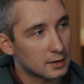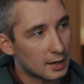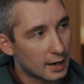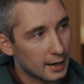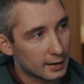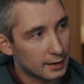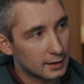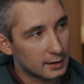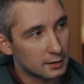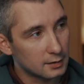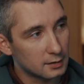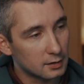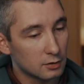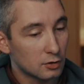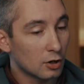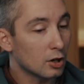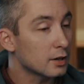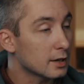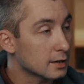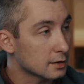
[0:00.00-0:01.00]
decades,
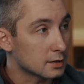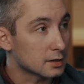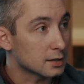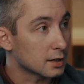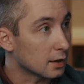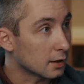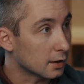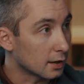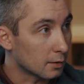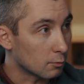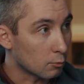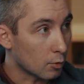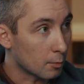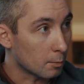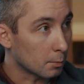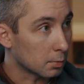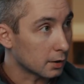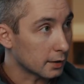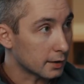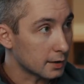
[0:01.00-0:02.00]
not necessarily in one
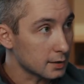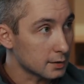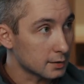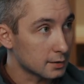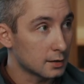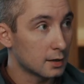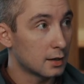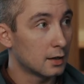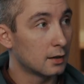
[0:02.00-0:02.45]
place,